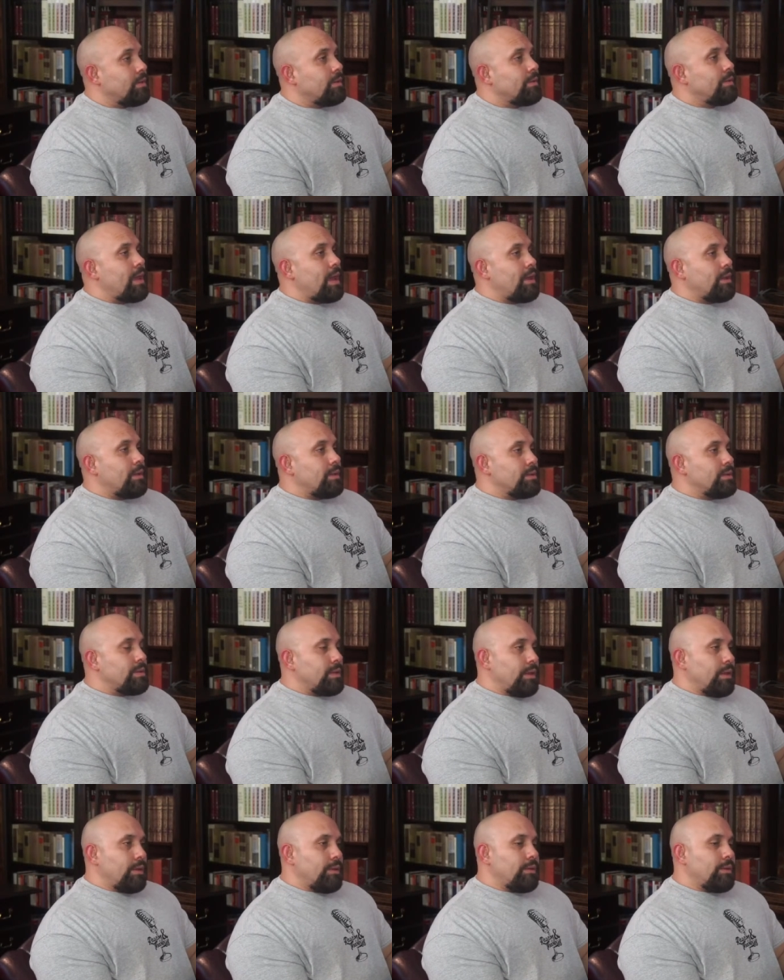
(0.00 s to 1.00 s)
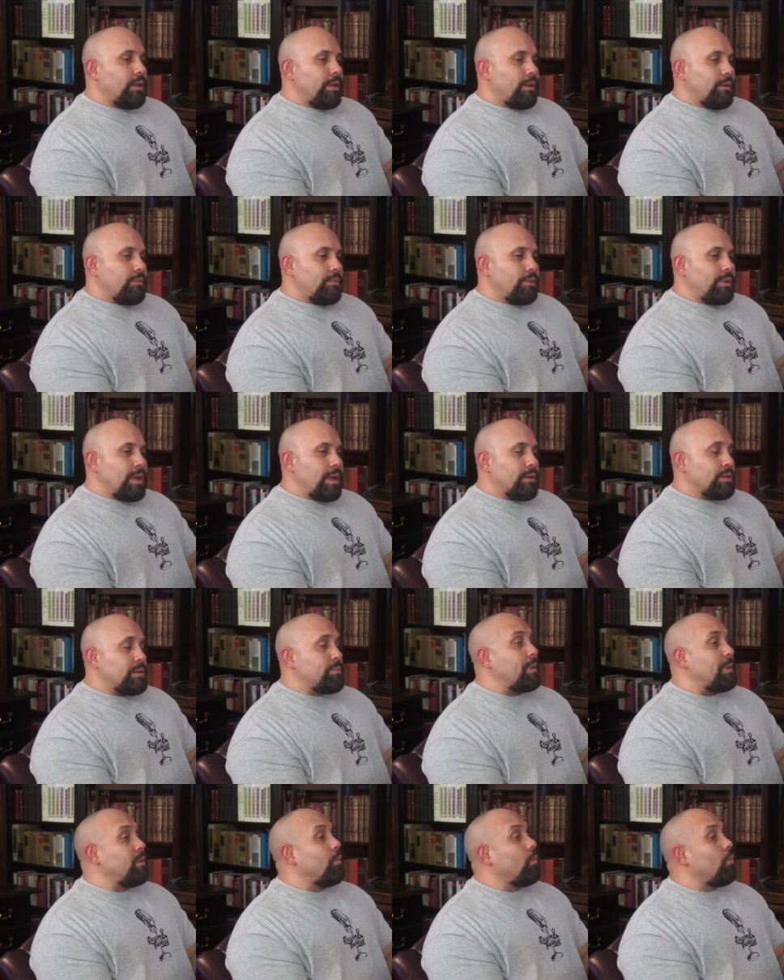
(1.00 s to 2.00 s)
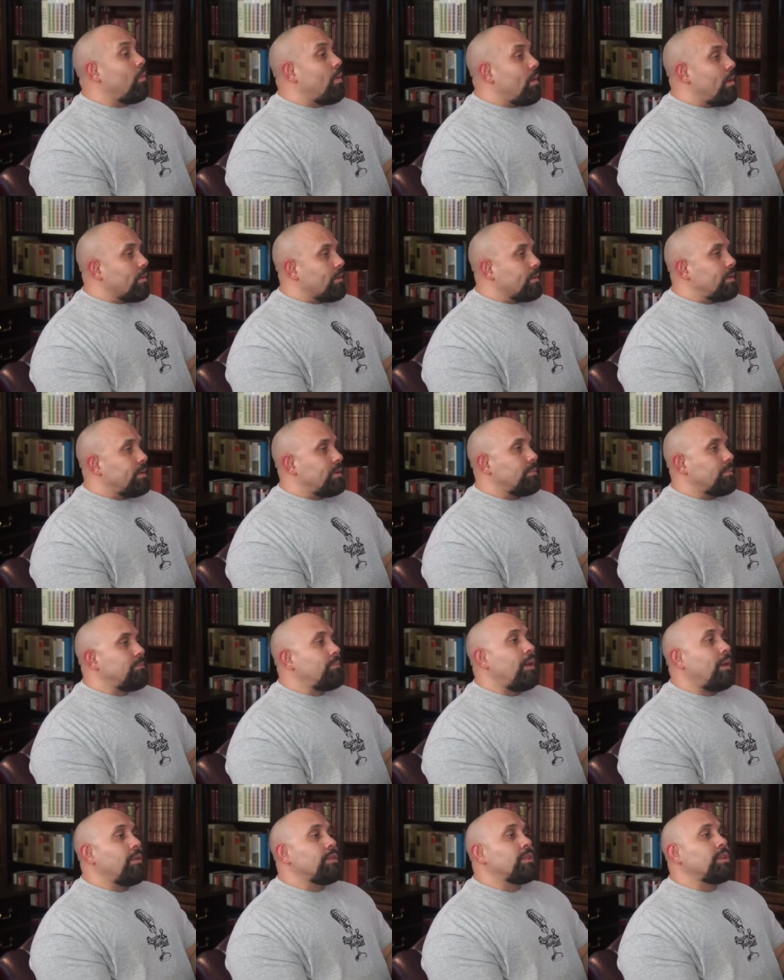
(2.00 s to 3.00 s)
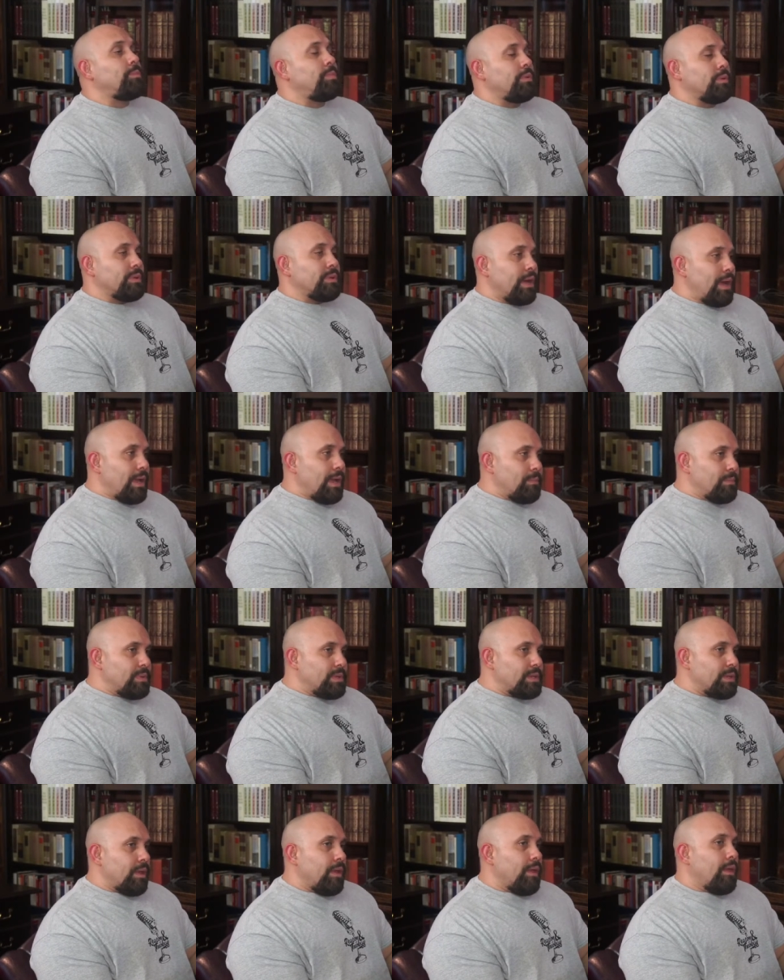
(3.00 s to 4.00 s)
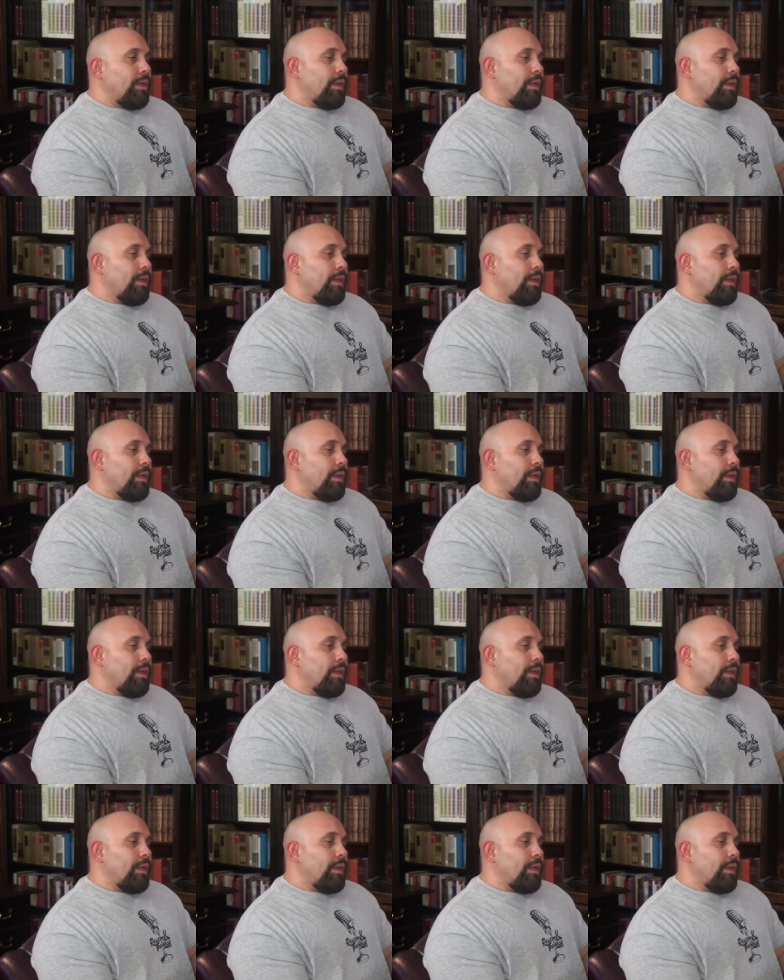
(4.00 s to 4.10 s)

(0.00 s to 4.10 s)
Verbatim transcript: That is in, in that has been warned right. multiple times right.